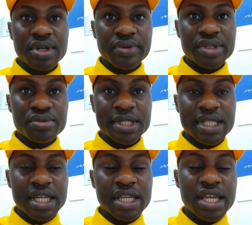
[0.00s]
you are going to be
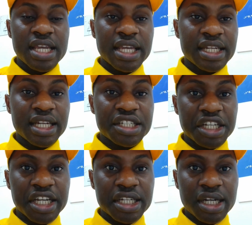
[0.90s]
staying in that
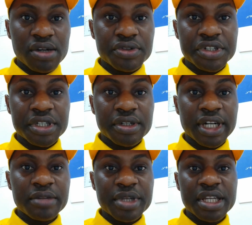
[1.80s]
Schengen country, all
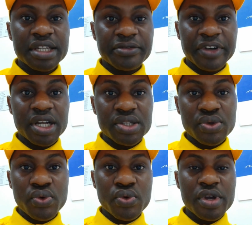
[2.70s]
right, being it France
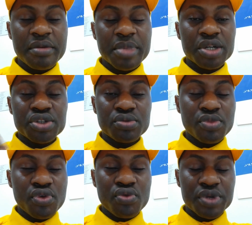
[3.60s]
or
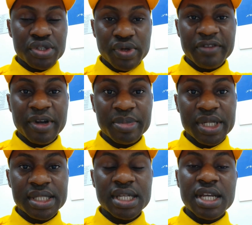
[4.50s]
Belgium or whichsoever
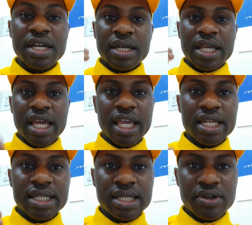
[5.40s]
place.
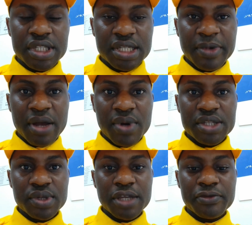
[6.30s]
Again, the second tip I
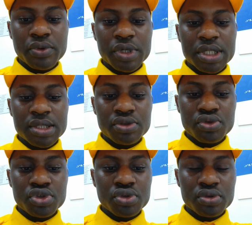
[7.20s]
want to give you is
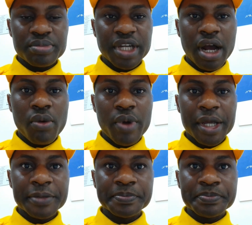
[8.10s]
you should be
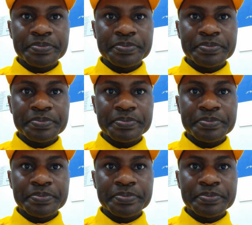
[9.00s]
aware